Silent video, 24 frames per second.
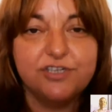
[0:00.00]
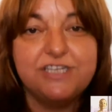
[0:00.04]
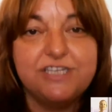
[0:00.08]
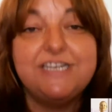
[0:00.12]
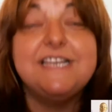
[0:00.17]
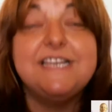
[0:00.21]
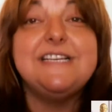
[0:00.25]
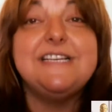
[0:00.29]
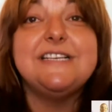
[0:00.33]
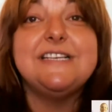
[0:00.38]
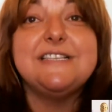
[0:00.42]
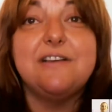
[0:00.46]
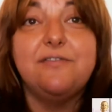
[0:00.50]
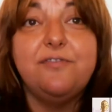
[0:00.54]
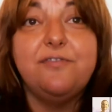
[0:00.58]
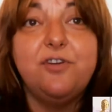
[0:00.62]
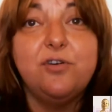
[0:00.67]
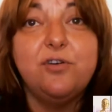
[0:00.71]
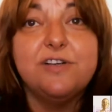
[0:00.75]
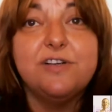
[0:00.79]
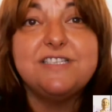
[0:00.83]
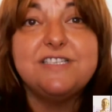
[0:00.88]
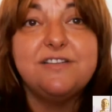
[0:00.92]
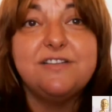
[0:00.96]
And it is, of
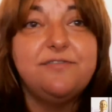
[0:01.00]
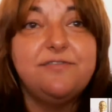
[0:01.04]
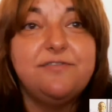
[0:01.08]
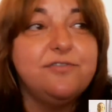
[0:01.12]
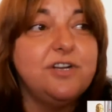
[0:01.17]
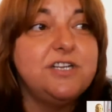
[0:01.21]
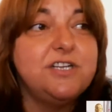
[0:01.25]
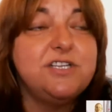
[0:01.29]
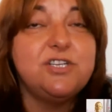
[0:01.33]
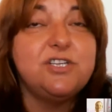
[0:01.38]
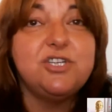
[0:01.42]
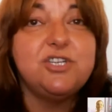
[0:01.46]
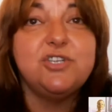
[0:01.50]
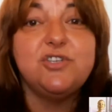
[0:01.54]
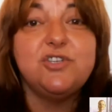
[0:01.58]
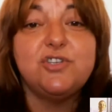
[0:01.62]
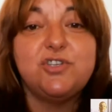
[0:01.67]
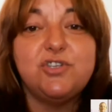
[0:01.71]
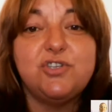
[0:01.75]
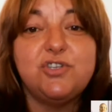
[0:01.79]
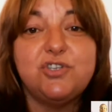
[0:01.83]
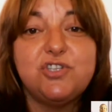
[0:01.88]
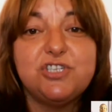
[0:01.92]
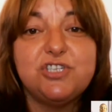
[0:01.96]
course, different
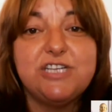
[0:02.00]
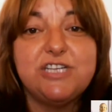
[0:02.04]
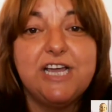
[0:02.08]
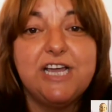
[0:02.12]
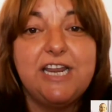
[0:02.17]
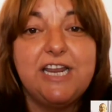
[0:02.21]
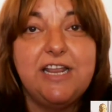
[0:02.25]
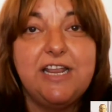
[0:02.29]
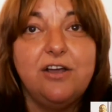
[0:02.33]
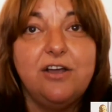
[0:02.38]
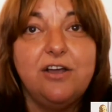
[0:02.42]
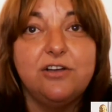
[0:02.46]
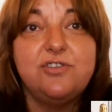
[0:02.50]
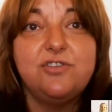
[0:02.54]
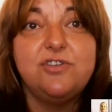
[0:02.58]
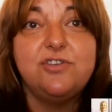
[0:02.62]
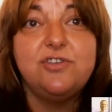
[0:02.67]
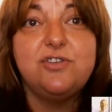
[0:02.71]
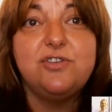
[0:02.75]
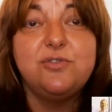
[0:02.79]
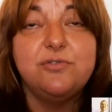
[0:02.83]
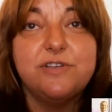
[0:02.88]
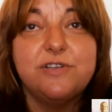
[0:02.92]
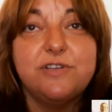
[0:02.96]
to study or to
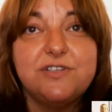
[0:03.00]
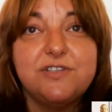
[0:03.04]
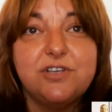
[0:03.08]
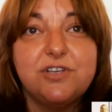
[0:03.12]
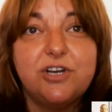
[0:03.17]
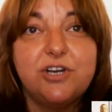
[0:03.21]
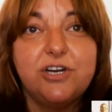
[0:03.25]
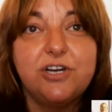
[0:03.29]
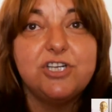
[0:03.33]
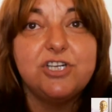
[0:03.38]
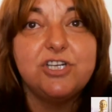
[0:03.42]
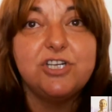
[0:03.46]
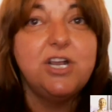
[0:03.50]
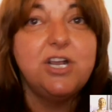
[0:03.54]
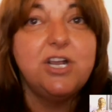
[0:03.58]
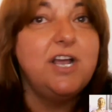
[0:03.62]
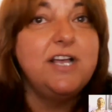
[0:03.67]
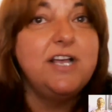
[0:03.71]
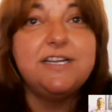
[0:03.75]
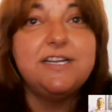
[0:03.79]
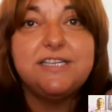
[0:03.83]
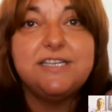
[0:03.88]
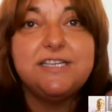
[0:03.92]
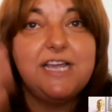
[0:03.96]
do research.
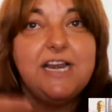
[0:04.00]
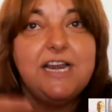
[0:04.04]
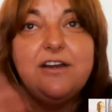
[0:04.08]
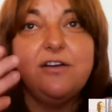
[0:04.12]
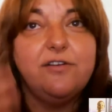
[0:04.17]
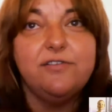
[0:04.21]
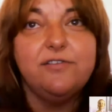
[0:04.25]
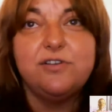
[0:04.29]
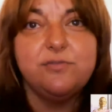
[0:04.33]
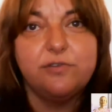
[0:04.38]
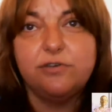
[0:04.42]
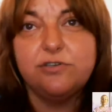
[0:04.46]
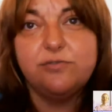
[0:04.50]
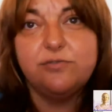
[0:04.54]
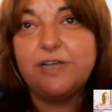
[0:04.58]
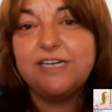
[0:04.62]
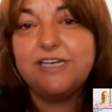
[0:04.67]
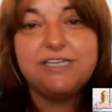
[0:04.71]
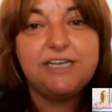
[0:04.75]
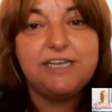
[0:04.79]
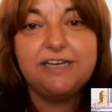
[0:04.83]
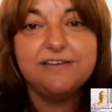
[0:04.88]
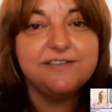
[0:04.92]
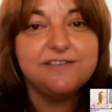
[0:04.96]
10 or
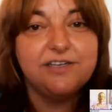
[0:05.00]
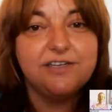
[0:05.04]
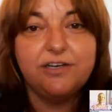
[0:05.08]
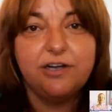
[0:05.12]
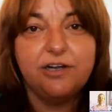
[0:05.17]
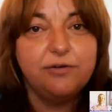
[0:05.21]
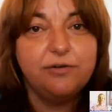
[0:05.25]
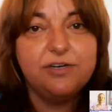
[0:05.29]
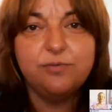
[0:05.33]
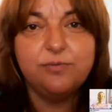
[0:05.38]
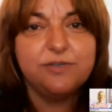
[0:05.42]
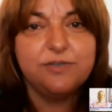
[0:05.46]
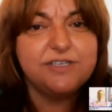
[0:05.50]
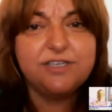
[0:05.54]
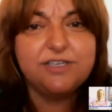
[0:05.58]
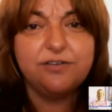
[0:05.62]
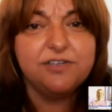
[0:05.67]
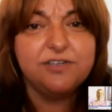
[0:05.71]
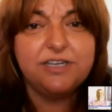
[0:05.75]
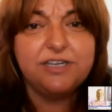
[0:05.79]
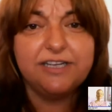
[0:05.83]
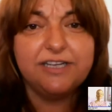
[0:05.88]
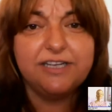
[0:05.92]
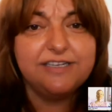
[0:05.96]
20 years ago, it was
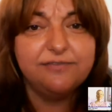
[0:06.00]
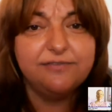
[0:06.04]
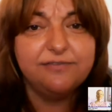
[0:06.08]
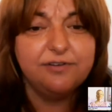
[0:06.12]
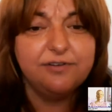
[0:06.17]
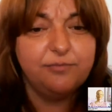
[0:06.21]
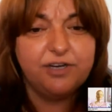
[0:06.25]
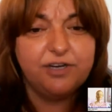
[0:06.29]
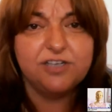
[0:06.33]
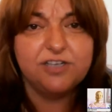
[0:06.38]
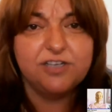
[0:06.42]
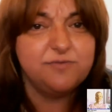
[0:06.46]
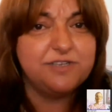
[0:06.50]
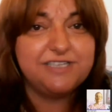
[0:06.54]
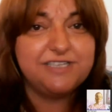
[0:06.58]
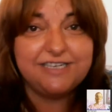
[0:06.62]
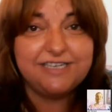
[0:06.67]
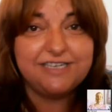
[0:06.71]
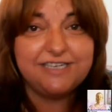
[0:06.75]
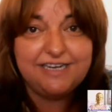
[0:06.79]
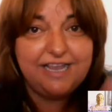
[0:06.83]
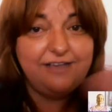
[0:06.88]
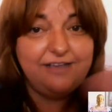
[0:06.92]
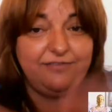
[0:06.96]
totally different because we
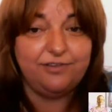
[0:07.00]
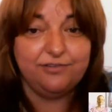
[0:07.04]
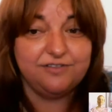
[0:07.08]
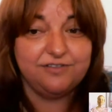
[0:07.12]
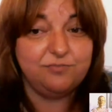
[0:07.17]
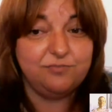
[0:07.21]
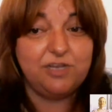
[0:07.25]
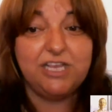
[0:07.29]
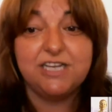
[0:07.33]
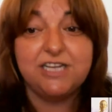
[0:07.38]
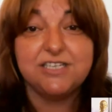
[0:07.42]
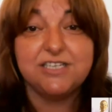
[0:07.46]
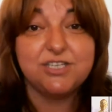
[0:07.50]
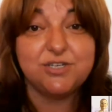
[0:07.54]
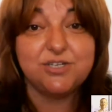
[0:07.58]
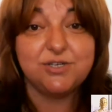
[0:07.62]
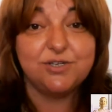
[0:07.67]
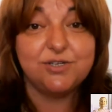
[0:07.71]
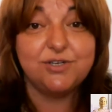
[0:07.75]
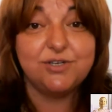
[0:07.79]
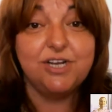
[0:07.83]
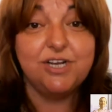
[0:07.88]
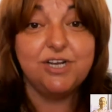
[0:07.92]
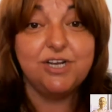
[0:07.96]
didn't have those means
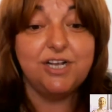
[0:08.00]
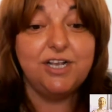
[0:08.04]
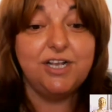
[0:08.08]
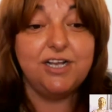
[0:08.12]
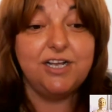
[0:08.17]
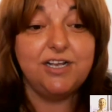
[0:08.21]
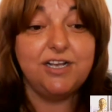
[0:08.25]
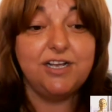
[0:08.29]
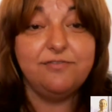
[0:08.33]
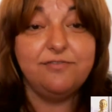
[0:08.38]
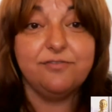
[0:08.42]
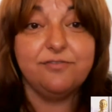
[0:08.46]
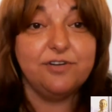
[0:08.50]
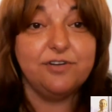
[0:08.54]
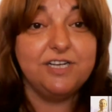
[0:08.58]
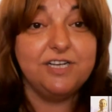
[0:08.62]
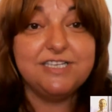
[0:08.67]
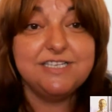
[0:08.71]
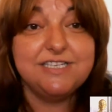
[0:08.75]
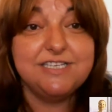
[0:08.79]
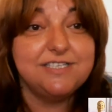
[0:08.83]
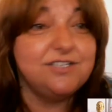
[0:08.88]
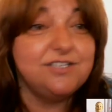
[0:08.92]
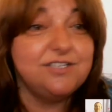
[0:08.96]
to, for
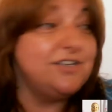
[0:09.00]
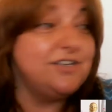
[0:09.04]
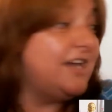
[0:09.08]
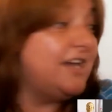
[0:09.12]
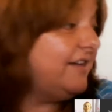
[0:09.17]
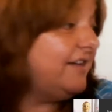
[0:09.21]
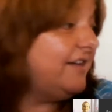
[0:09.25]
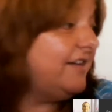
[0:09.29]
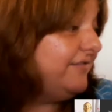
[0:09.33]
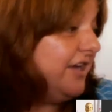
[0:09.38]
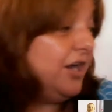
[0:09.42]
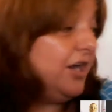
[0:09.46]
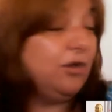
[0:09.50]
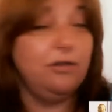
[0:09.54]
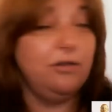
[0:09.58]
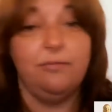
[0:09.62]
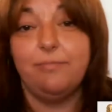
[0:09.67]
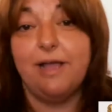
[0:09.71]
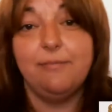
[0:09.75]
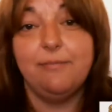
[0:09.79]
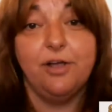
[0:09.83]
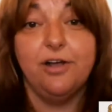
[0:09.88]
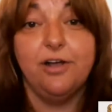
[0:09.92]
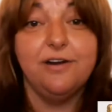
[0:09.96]
instance, to have a whole
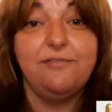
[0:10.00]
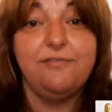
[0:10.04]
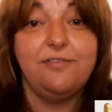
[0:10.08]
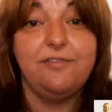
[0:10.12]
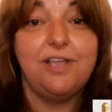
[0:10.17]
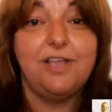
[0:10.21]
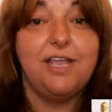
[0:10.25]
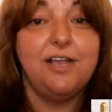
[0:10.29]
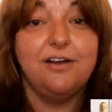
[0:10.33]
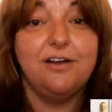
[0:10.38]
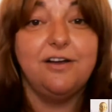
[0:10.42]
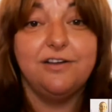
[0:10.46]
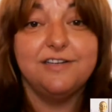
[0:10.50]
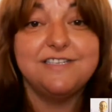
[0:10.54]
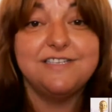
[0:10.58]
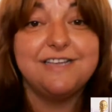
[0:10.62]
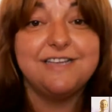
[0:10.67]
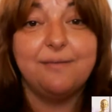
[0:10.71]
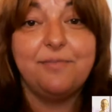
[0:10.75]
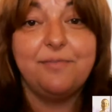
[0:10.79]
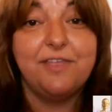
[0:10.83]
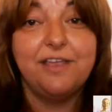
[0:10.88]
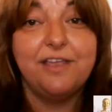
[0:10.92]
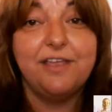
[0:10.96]
bibliography
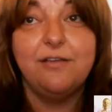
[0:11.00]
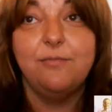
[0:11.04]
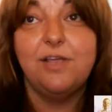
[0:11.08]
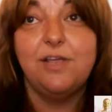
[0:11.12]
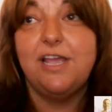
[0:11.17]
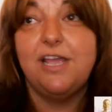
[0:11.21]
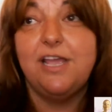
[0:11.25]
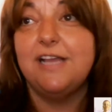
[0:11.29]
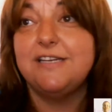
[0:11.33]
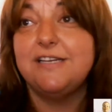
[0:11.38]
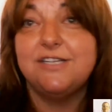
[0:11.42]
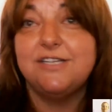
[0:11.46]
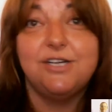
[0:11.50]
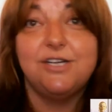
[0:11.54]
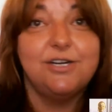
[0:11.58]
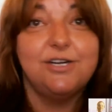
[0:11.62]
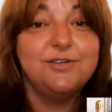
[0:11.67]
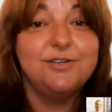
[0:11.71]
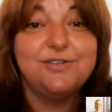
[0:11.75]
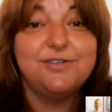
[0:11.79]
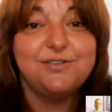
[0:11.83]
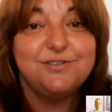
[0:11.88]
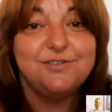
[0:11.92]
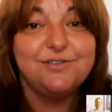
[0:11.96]
on something. We had to
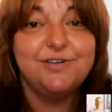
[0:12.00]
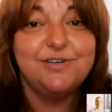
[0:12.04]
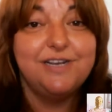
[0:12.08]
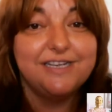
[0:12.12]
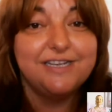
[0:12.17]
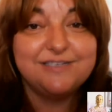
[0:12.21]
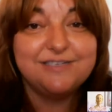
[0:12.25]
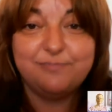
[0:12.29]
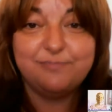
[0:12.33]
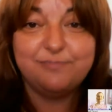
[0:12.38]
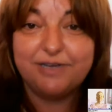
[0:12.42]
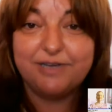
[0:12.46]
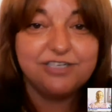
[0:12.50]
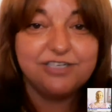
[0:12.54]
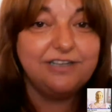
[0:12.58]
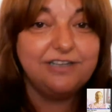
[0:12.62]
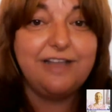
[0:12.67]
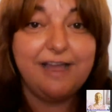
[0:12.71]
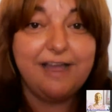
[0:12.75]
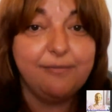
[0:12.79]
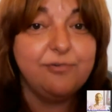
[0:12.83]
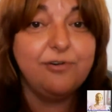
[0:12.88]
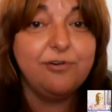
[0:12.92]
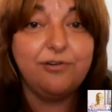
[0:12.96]
go to a special
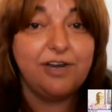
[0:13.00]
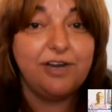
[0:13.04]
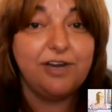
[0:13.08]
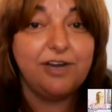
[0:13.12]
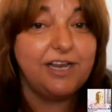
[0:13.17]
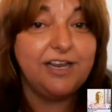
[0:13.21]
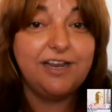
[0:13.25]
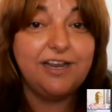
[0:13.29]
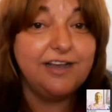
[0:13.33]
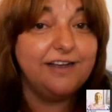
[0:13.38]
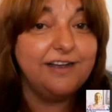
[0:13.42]
library.